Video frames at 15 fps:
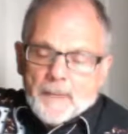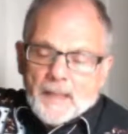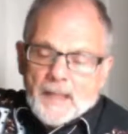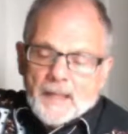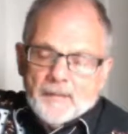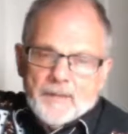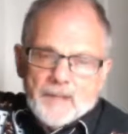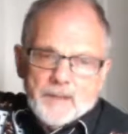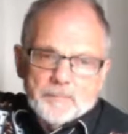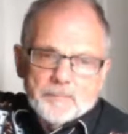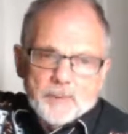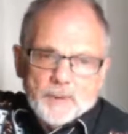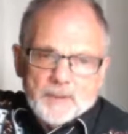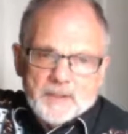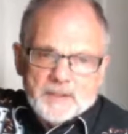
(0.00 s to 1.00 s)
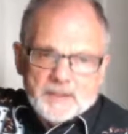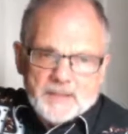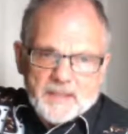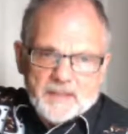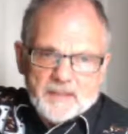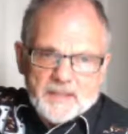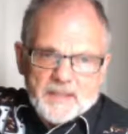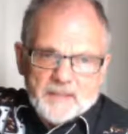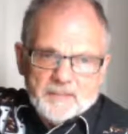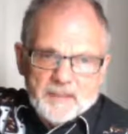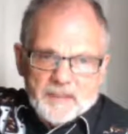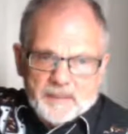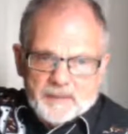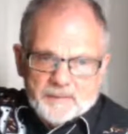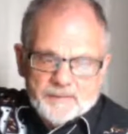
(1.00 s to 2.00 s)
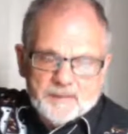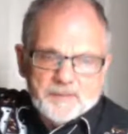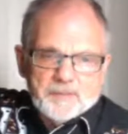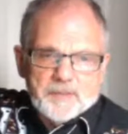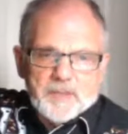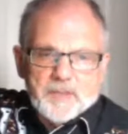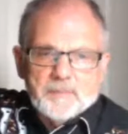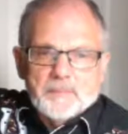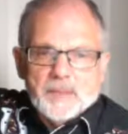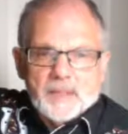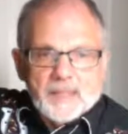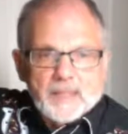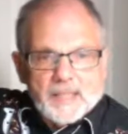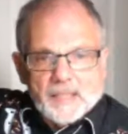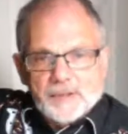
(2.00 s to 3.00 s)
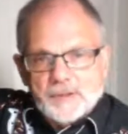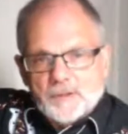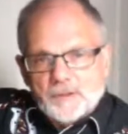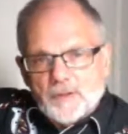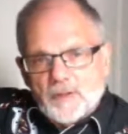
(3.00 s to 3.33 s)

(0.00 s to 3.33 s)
And the employees there gave me the 15-minute lecture